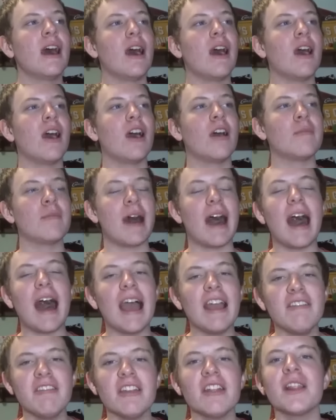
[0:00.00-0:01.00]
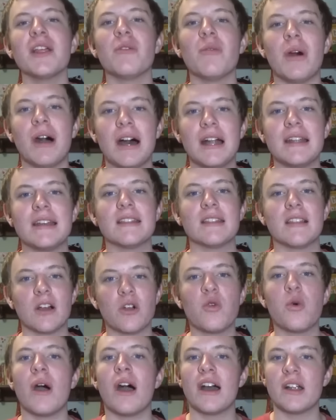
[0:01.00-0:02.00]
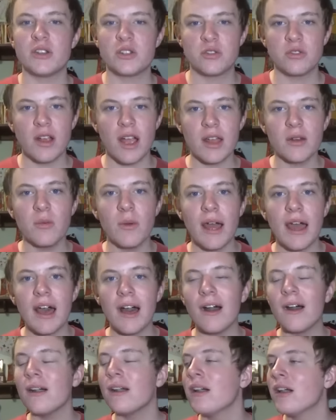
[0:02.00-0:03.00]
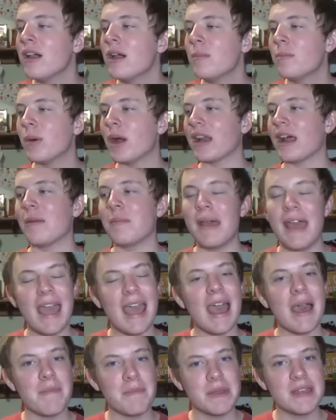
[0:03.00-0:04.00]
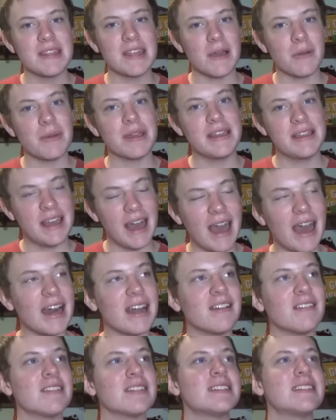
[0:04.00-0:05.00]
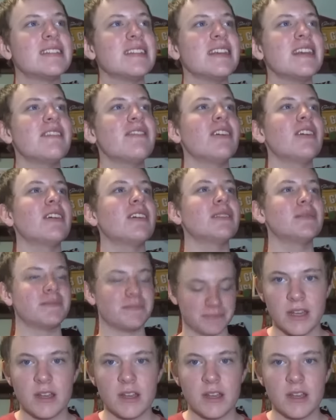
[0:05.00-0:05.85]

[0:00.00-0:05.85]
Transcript: I really wanted Laquon Treadwell, but I'm happy that we got a receiver.